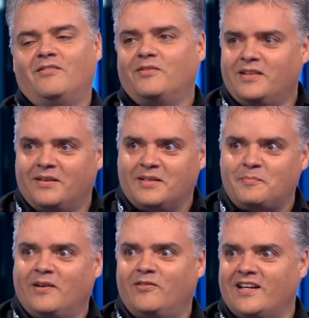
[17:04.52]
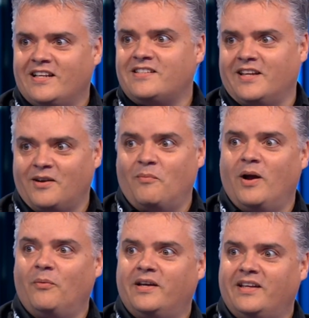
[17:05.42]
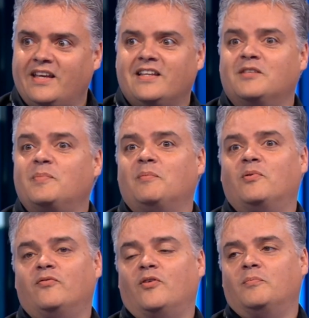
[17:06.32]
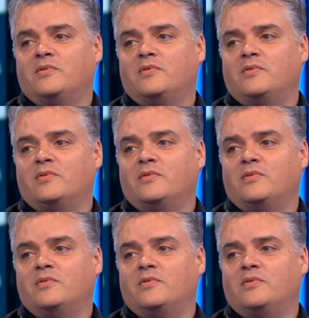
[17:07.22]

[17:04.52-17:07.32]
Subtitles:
let's be realistic on where we're gonna get these people from.